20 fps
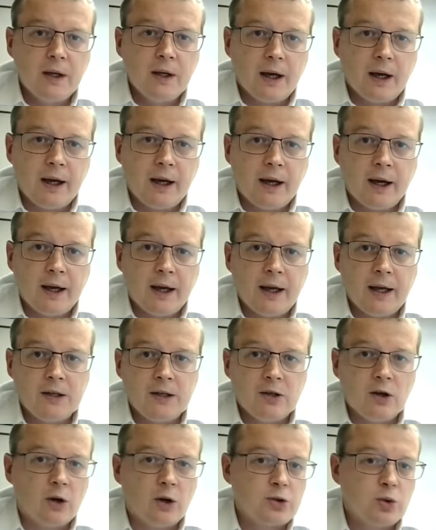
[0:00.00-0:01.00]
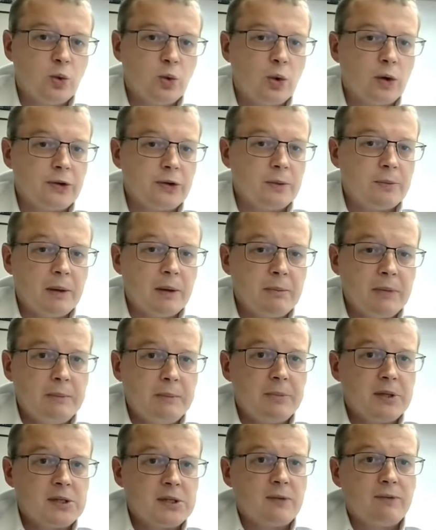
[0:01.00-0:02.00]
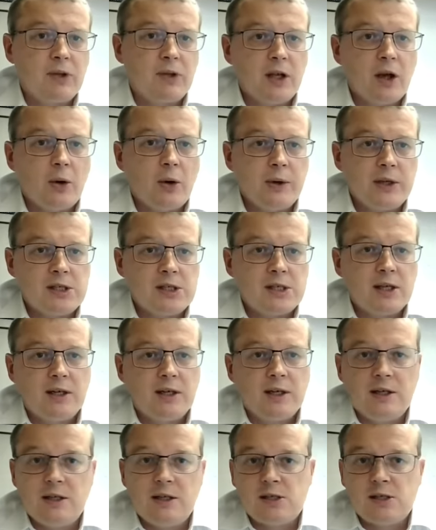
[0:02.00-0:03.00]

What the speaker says: and not all of them are members of the OECD.